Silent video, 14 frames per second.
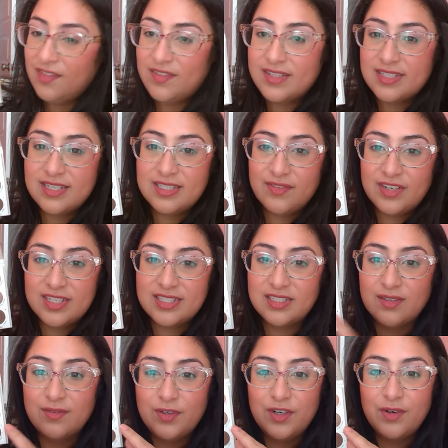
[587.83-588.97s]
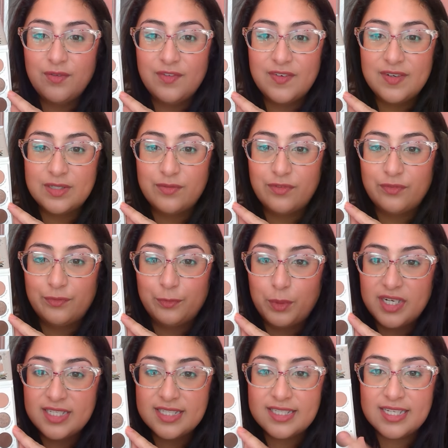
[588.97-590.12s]
This is very silver, very
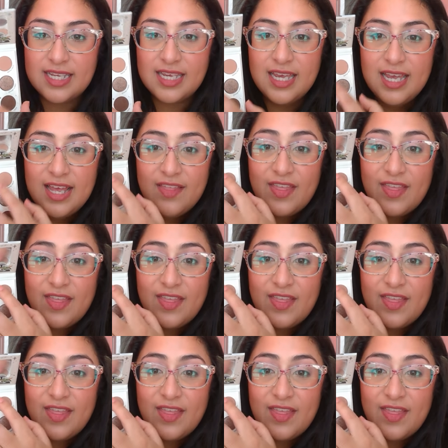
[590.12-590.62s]
bronzy.